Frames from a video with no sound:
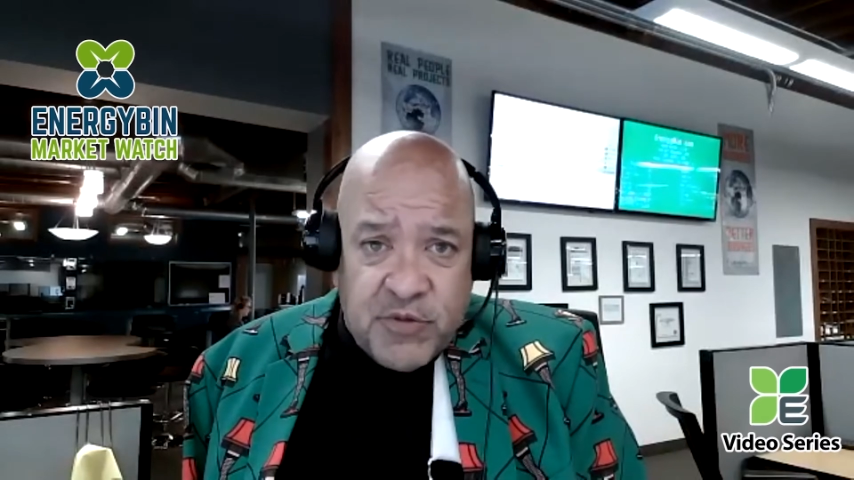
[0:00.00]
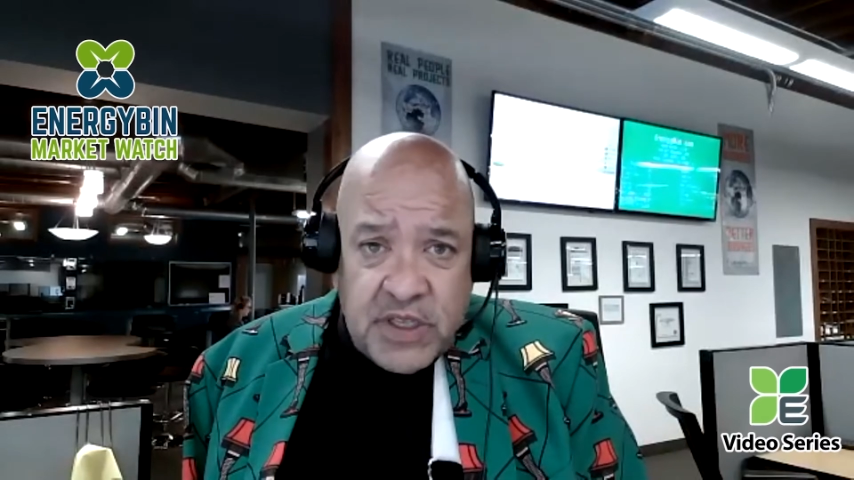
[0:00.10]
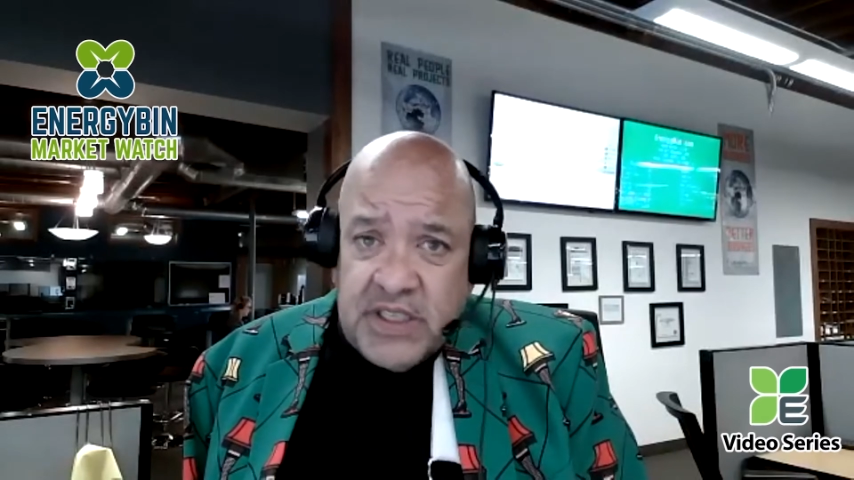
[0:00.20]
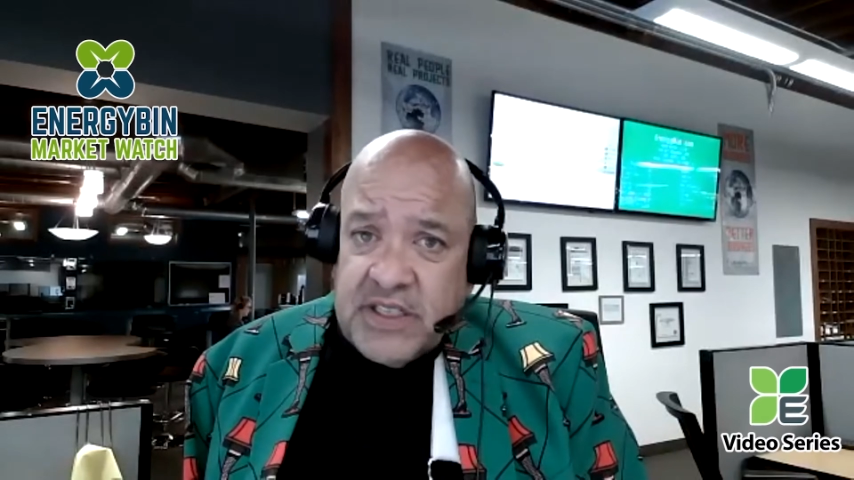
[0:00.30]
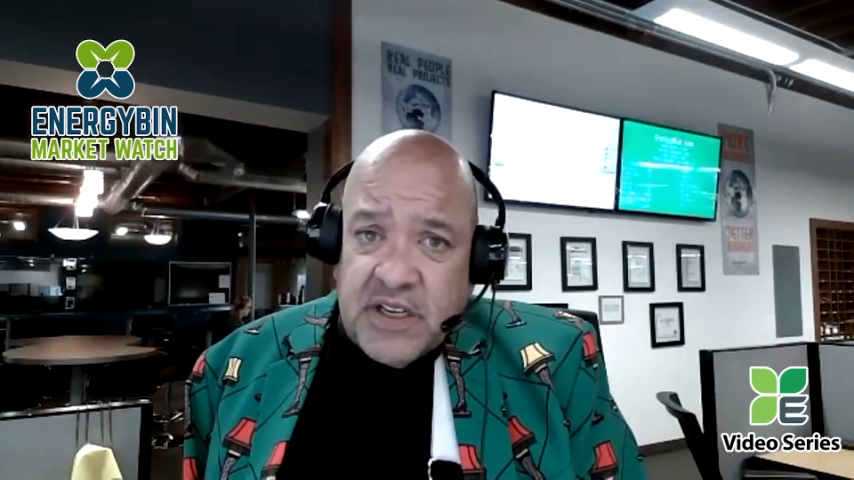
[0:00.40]

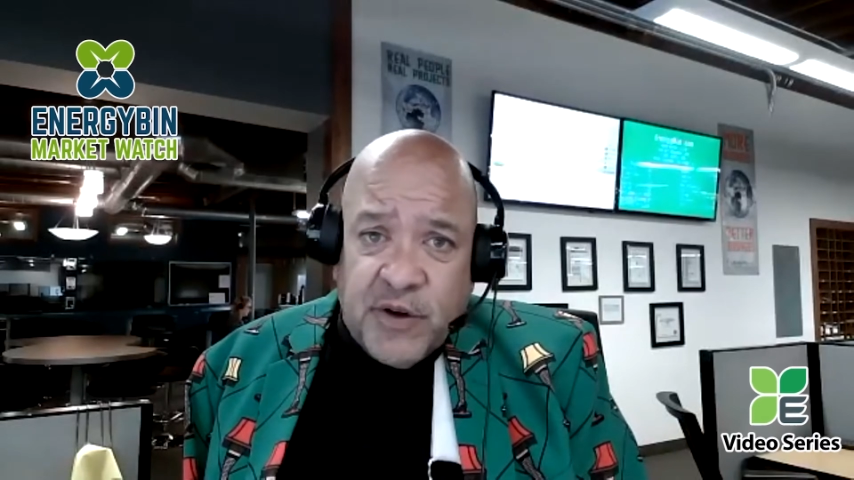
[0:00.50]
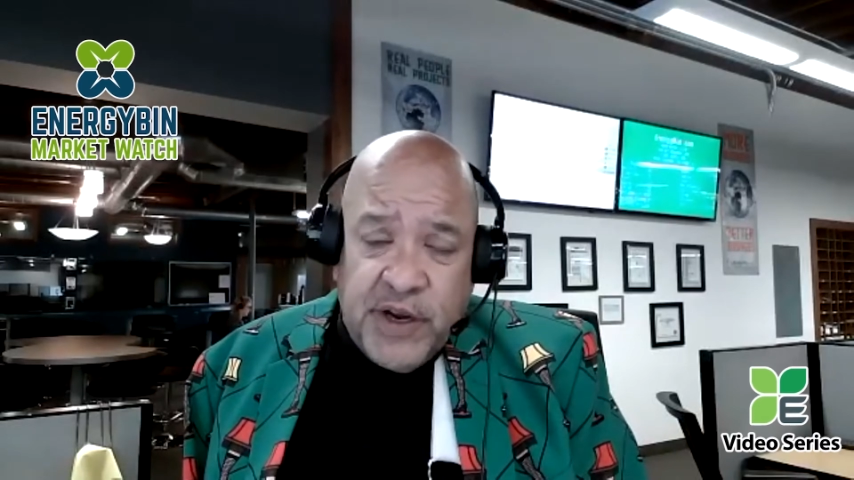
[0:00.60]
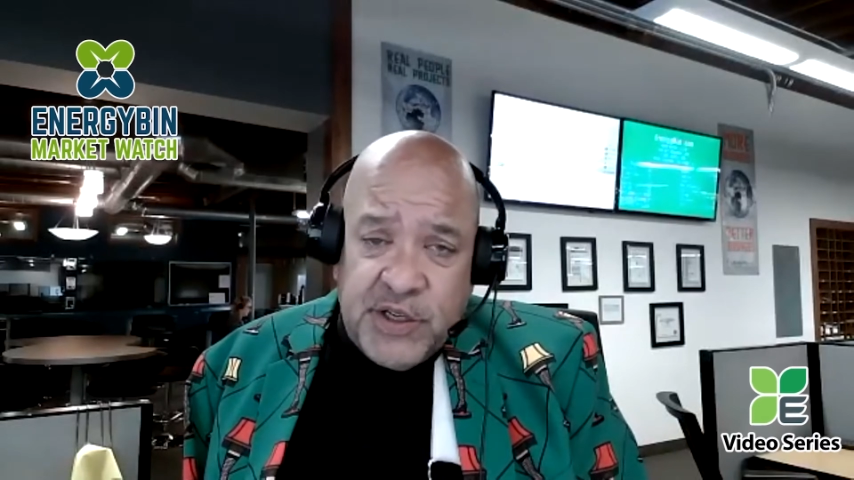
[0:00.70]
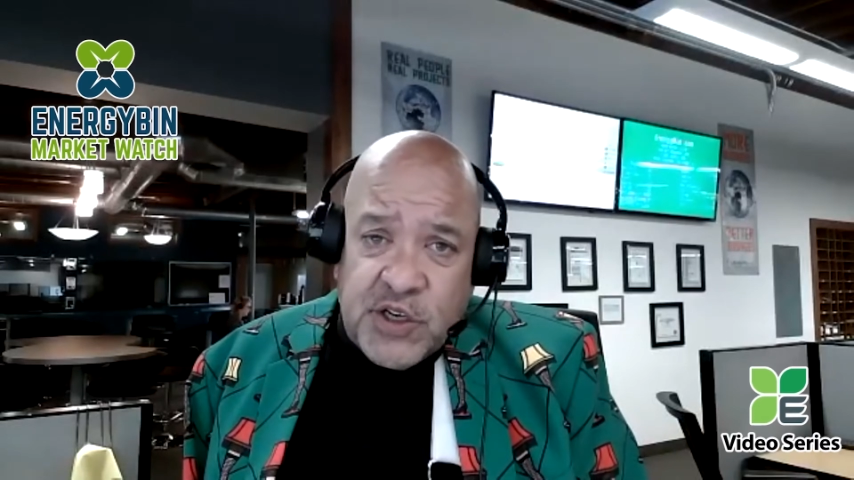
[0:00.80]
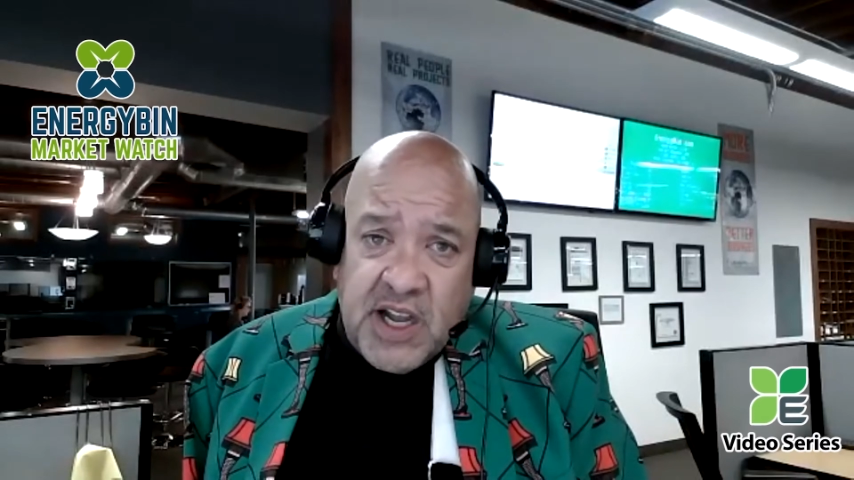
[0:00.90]
really done a
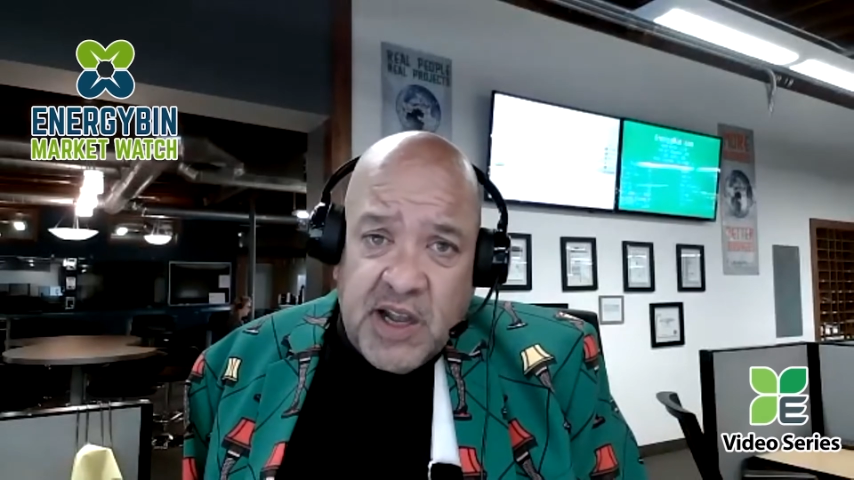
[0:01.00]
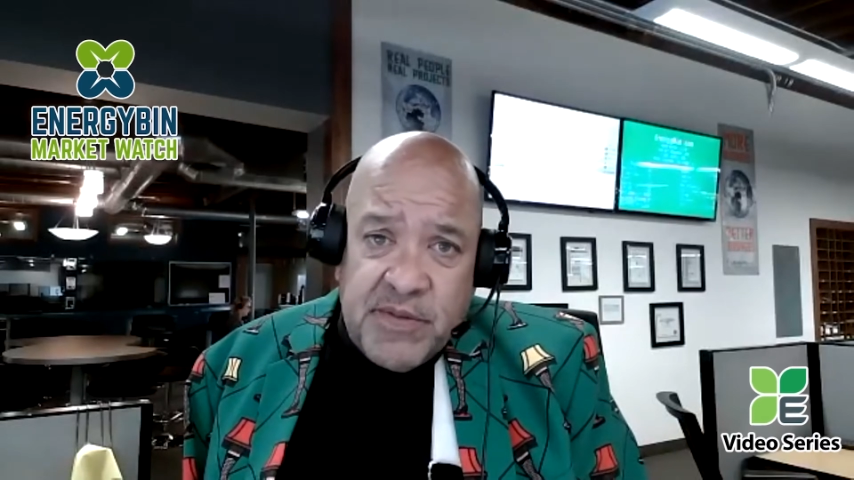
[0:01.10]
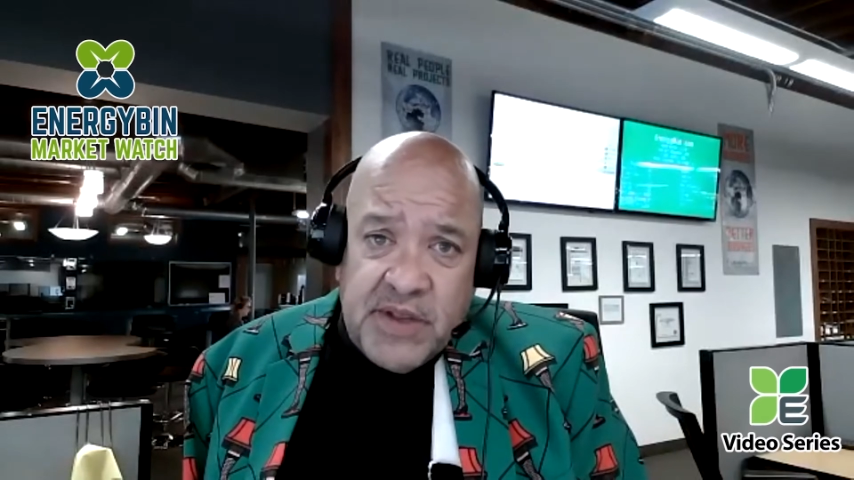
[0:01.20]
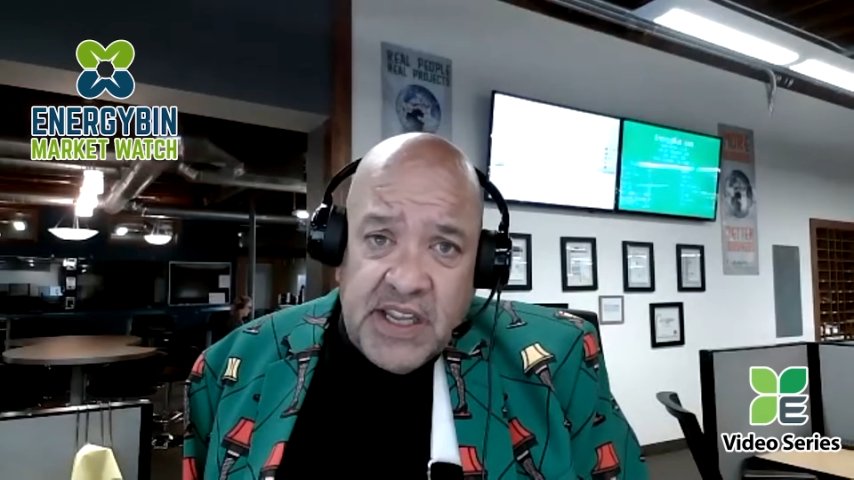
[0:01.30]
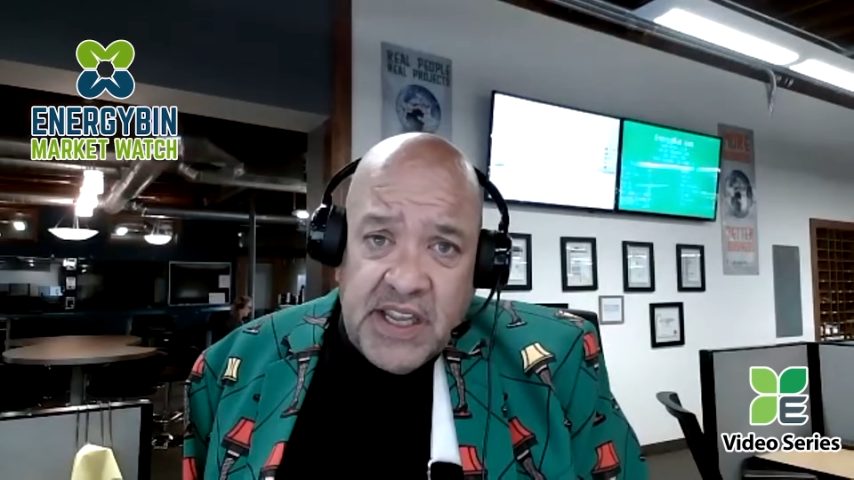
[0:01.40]
great job